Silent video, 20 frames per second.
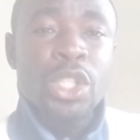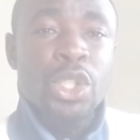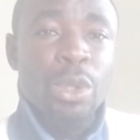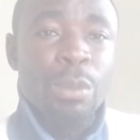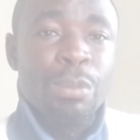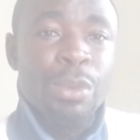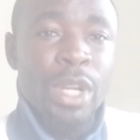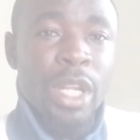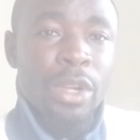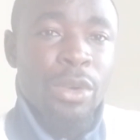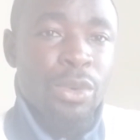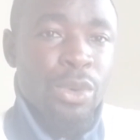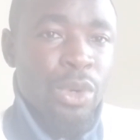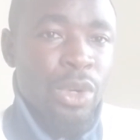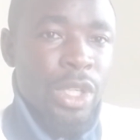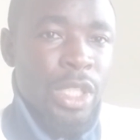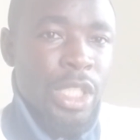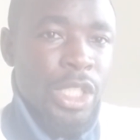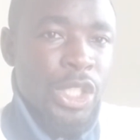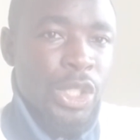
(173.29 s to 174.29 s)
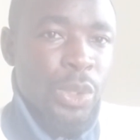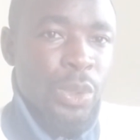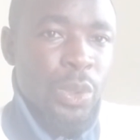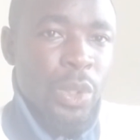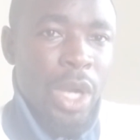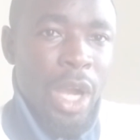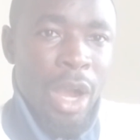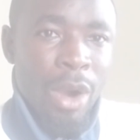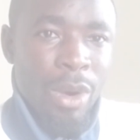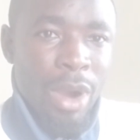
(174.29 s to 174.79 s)
to bring glory
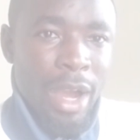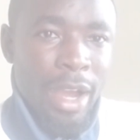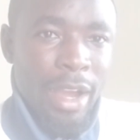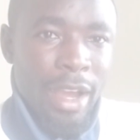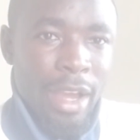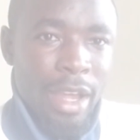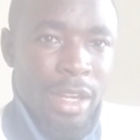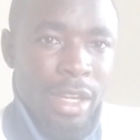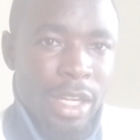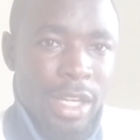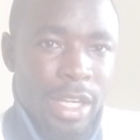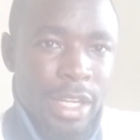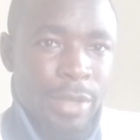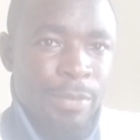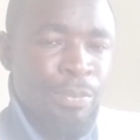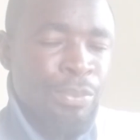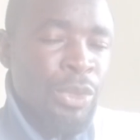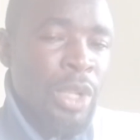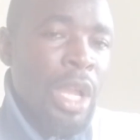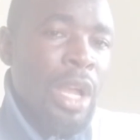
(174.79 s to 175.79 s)
to our country.